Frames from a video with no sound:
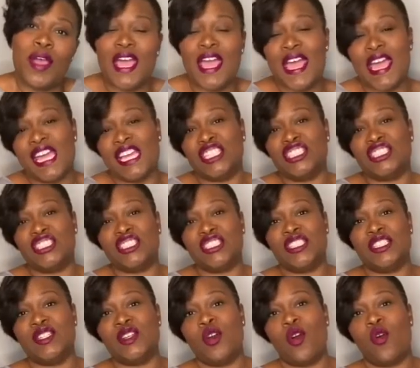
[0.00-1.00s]
and
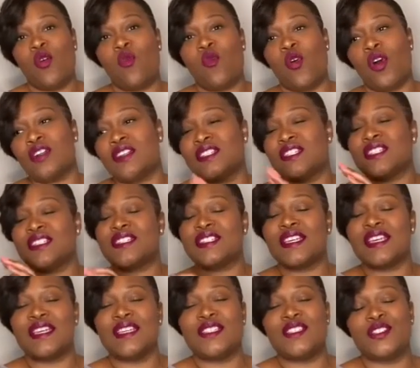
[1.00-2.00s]
she waltzes
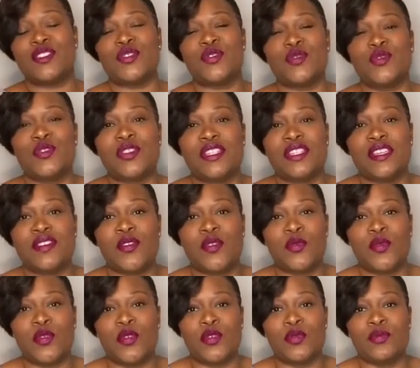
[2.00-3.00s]
into the living
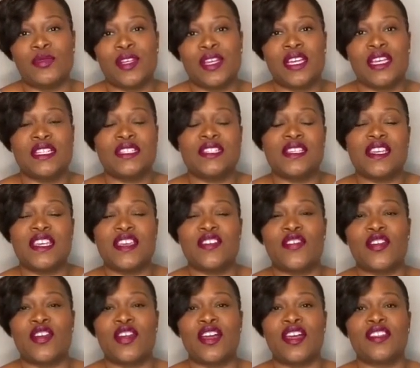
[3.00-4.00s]
room to give
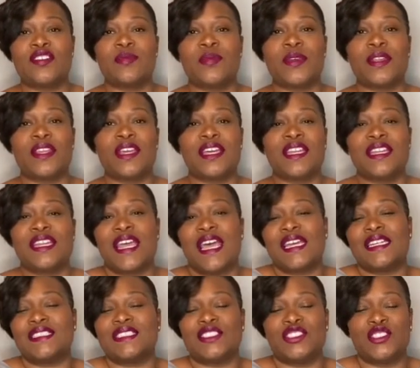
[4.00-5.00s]
her husband a
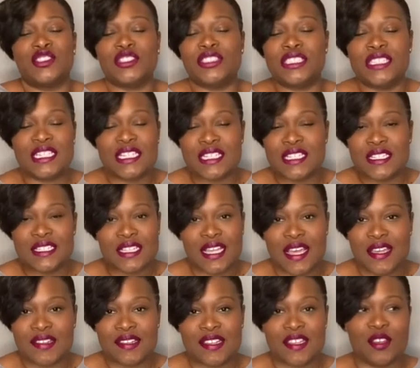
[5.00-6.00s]
nice juicy kiss
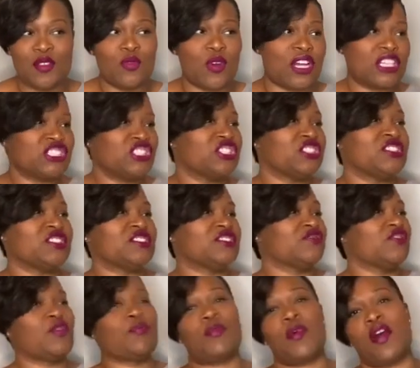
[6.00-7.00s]
as he watches
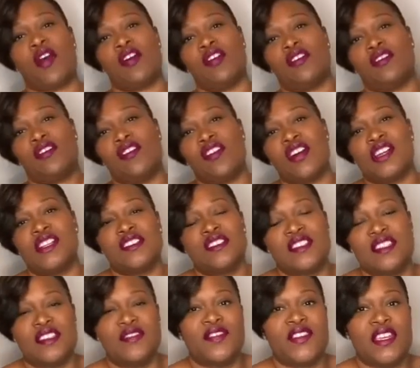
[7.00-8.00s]
football on
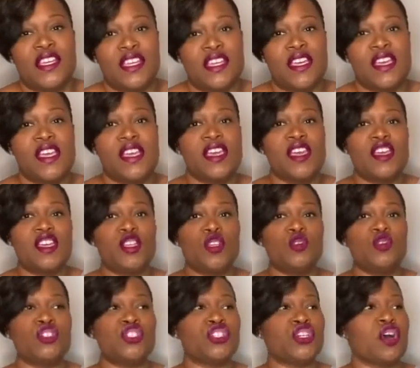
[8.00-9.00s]
TV.
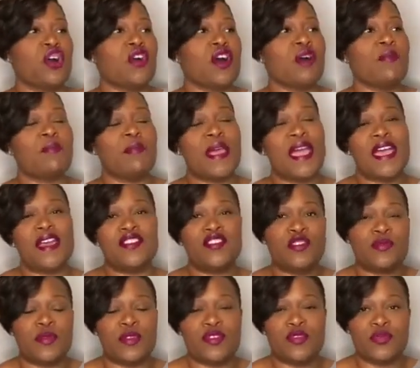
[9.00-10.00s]
You show a
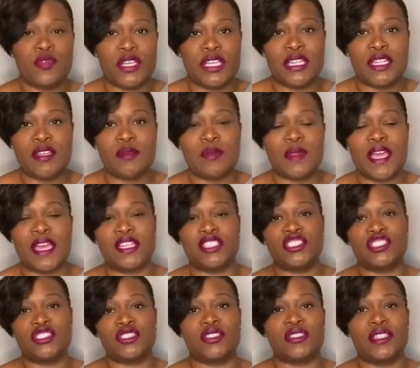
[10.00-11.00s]
banter between them
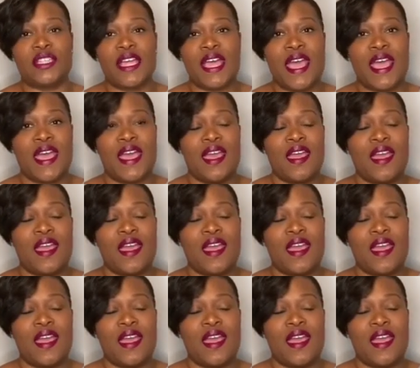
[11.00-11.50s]
that